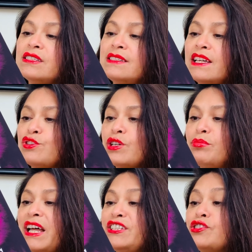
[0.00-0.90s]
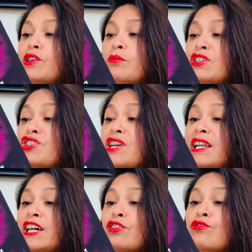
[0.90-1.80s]
the center and applied so much gel
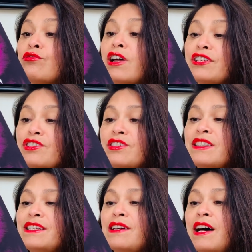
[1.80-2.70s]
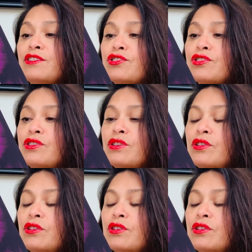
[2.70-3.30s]
it crunched to the touch.